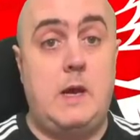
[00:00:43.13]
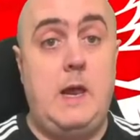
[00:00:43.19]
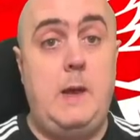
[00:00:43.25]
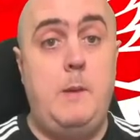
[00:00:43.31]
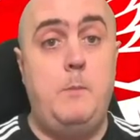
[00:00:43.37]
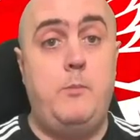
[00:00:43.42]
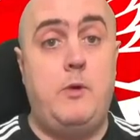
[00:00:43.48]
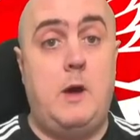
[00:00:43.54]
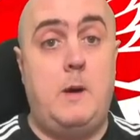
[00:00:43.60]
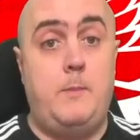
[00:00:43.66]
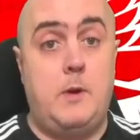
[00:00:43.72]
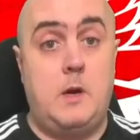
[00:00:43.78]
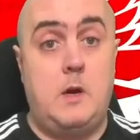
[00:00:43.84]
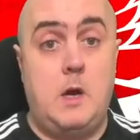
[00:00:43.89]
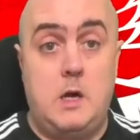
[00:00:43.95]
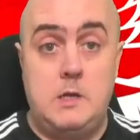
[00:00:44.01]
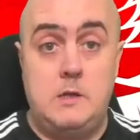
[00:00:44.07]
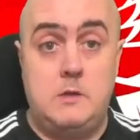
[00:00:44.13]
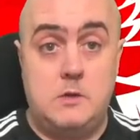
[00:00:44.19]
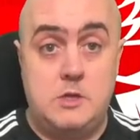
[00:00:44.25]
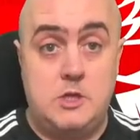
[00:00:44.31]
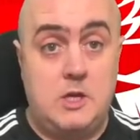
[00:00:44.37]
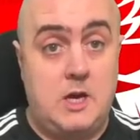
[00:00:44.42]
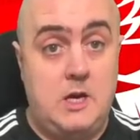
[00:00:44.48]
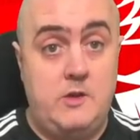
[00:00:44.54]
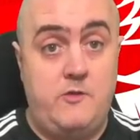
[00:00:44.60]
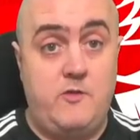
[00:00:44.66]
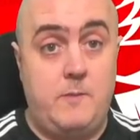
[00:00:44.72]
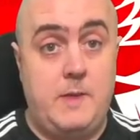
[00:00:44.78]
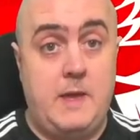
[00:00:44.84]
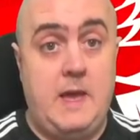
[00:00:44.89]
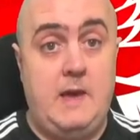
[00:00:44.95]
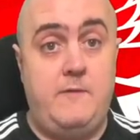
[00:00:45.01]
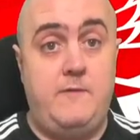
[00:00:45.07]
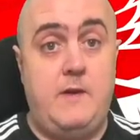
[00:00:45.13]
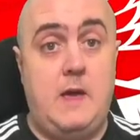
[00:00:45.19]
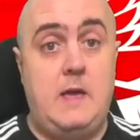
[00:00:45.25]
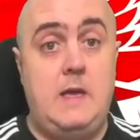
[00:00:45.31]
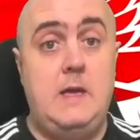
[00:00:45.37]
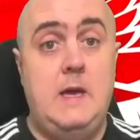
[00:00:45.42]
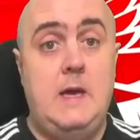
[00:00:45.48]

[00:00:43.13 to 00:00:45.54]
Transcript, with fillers: improper conduct charge from the FA,